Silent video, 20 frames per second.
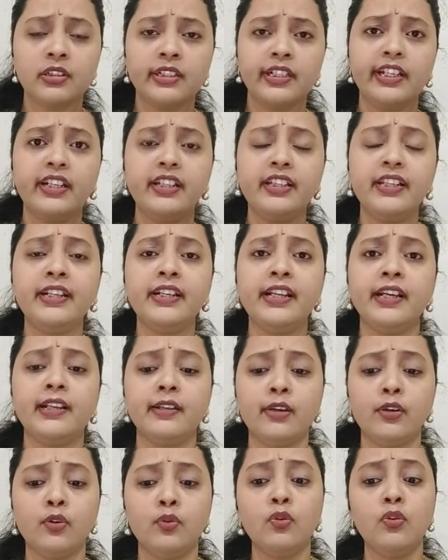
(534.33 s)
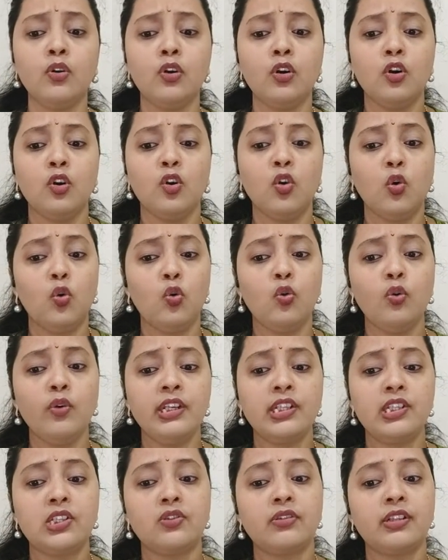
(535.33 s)
Did they tell you who
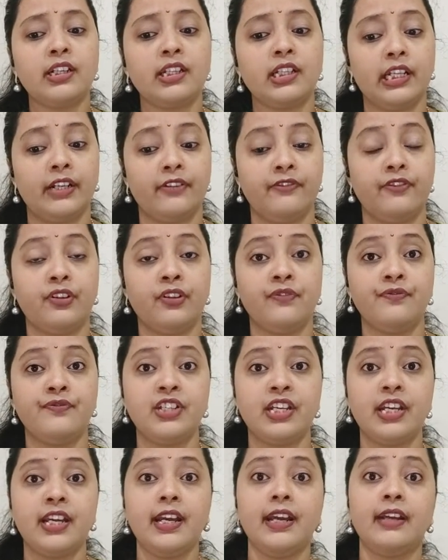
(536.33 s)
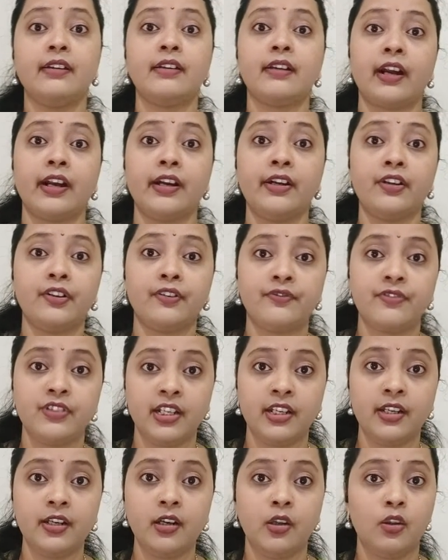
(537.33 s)
is to the left of J and right of
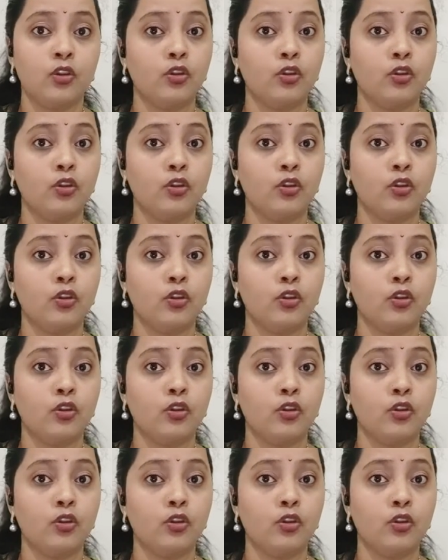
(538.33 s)
J?